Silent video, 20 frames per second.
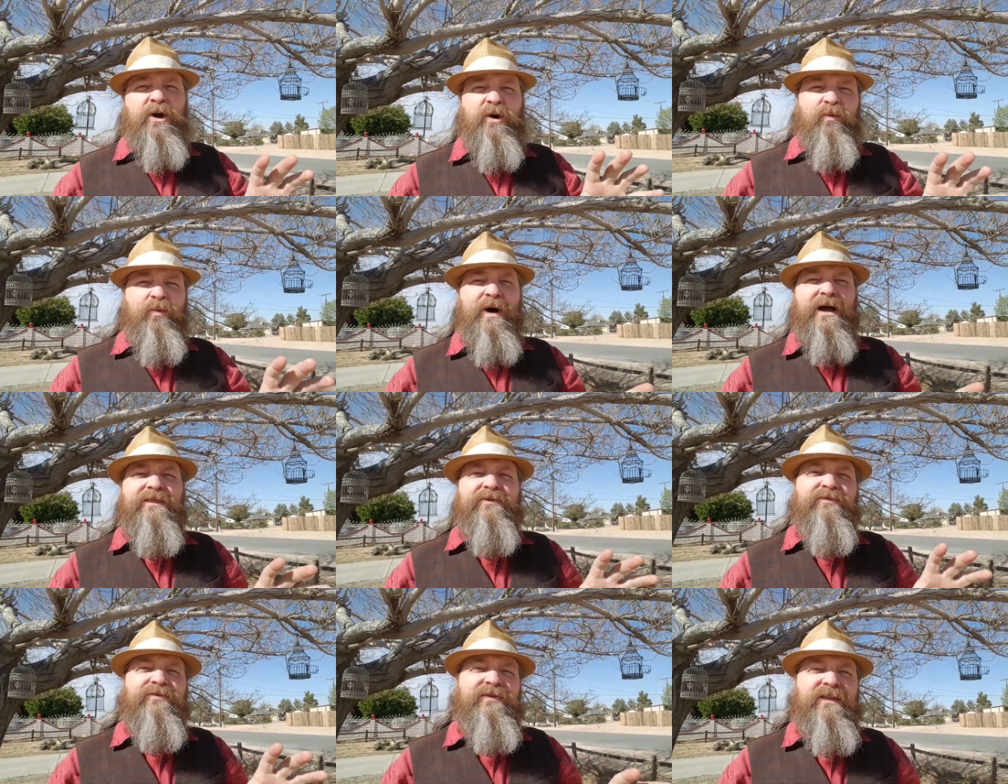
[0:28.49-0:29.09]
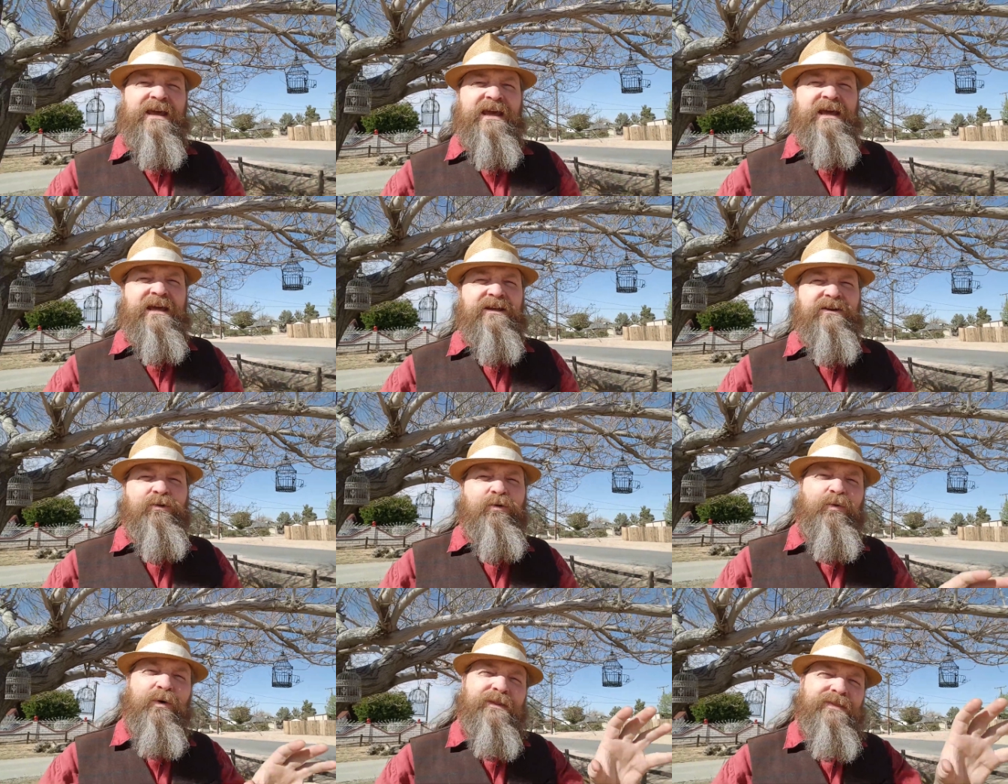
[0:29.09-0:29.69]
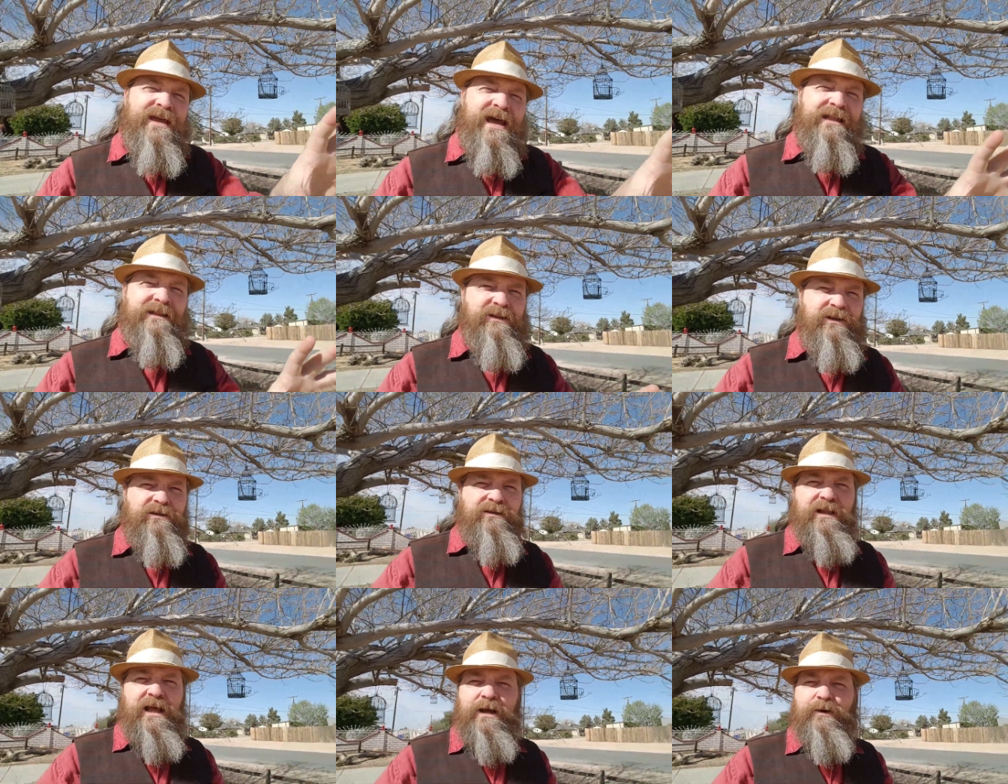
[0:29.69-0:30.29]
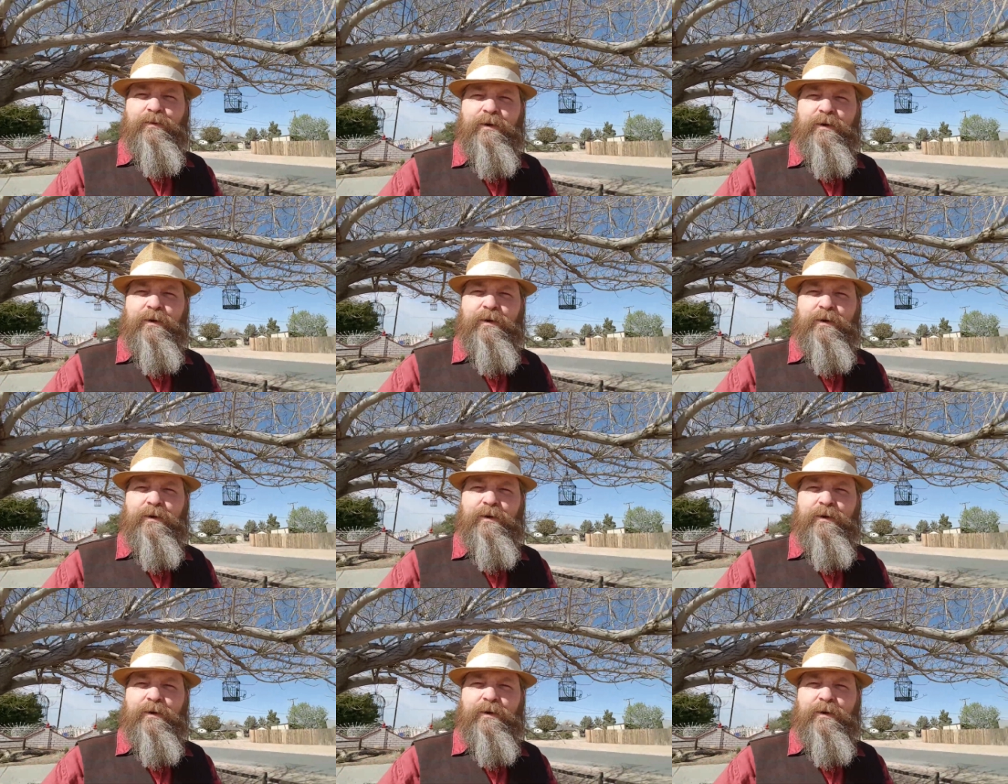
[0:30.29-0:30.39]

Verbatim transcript: What then would that look like